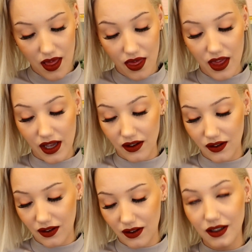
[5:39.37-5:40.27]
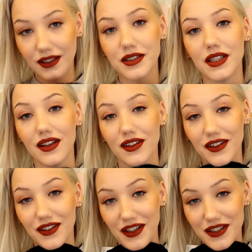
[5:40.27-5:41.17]
This is
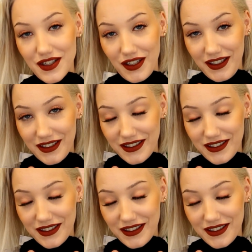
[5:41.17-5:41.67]
exciting.